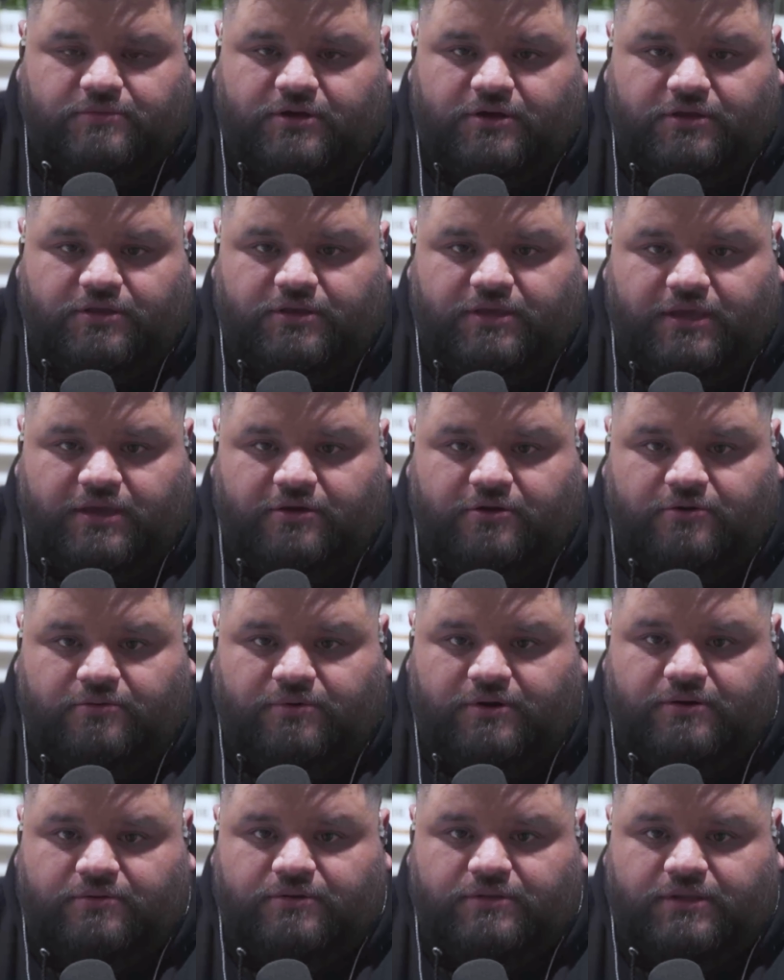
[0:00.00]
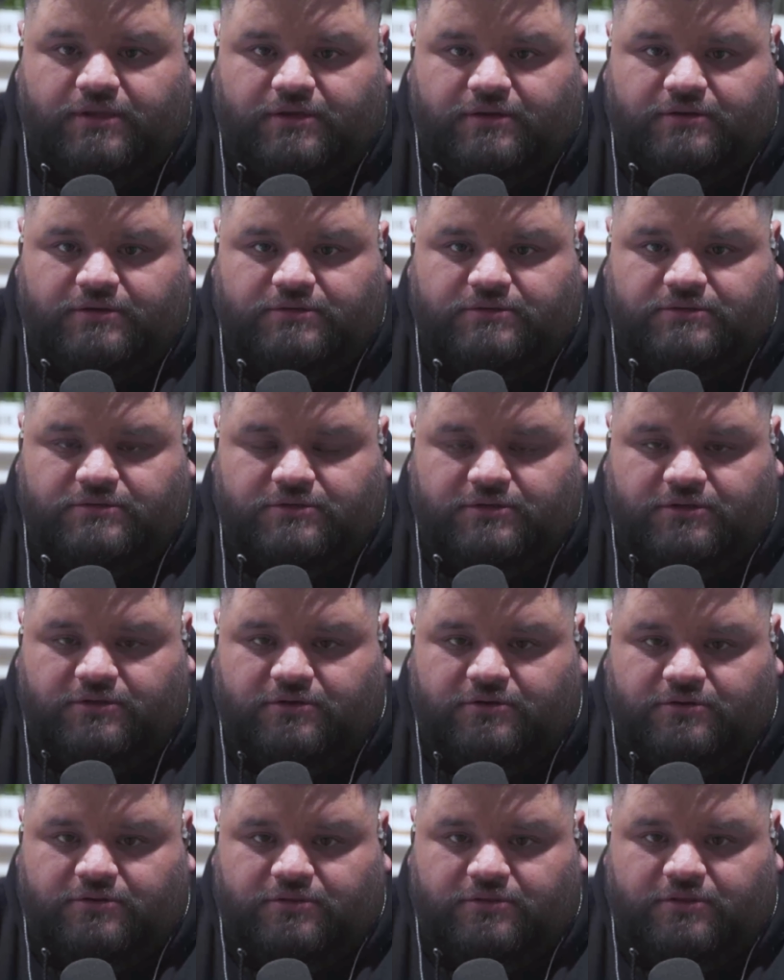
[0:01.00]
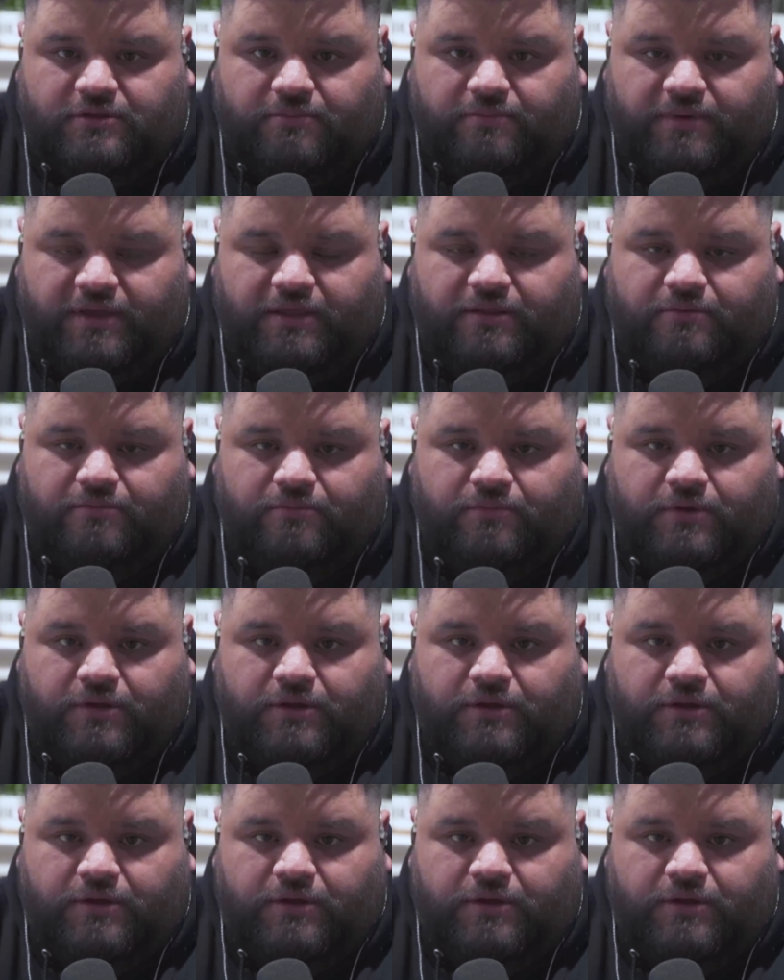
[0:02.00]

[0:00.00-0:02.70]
You can't go wrong with that, because the main